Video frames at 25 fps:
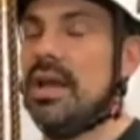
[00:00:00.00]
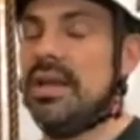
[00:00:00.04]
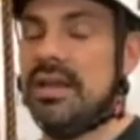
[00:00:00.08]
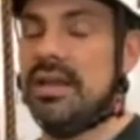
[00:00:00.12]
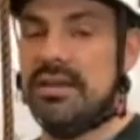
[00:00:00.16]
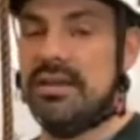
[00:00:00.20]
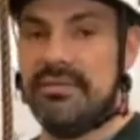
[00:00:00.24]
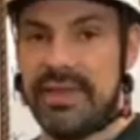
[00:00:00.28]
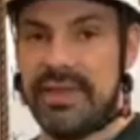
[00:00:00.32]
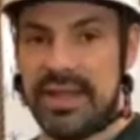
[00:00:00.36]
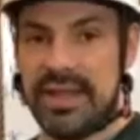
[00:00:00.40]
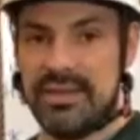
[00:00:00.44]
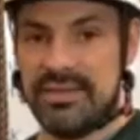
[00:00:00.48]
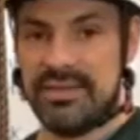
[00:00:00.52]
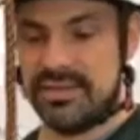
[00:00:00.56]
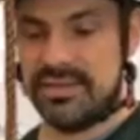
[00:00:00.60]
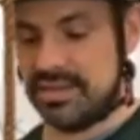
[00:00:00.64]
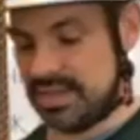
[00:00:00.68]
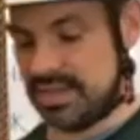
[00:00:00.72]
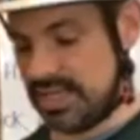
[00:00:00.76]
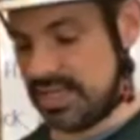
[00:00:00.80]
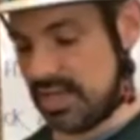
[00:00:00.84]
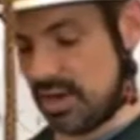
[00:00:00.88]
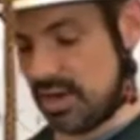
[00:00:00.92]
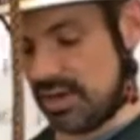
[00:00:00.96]
an
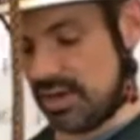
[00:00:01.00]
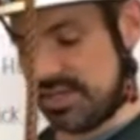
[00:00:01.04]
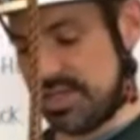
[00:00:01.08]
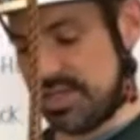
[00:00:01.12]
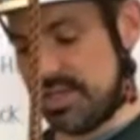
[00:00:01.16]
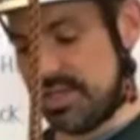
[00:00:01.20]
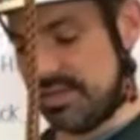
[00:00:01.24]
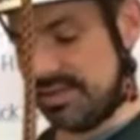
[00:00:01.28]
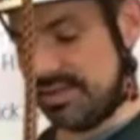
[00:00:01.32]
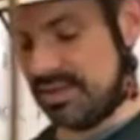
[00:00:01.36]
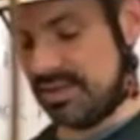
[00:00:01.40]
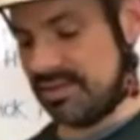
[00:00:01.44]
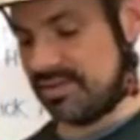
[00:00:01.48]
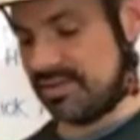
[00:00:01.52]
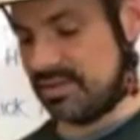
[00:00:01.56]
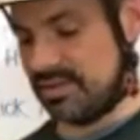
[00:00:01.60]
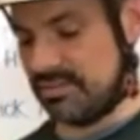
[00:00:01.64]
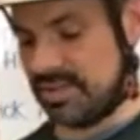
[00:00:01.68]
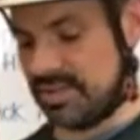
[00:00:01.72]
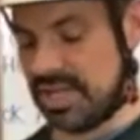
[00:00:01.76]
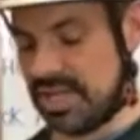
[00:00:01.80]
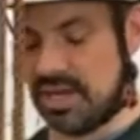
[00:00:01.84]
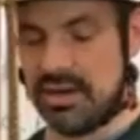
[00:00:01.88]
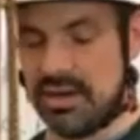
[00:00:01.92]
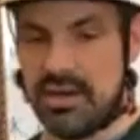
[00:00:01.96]
advanced DRT
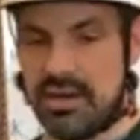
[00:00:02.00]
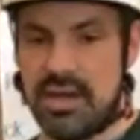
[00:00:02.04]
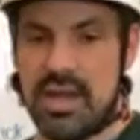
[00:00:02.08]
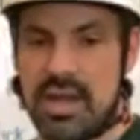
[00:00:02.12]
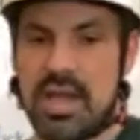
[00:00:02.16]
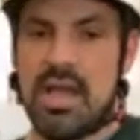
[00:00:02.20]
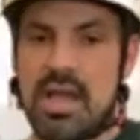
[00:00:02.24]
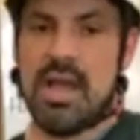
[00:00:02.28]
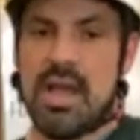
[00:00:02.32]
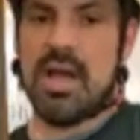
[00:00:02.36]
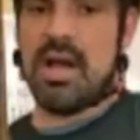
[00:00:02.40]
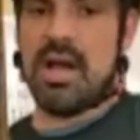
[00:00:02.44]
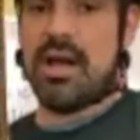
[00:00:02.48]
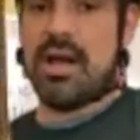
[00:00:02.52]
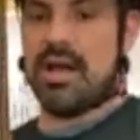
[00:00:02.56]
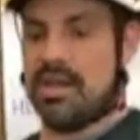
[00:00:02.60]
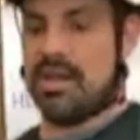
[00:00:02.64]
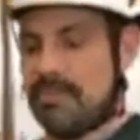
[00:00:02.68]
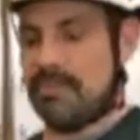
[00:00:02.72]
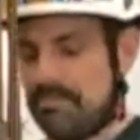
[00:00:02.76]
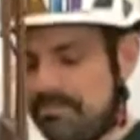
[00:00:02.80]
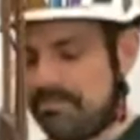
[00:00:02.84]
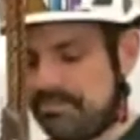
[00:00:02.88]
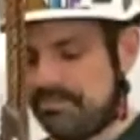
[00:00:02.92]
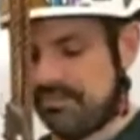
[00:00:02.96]
system here,
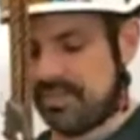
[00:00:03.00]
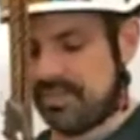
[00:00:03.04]
um,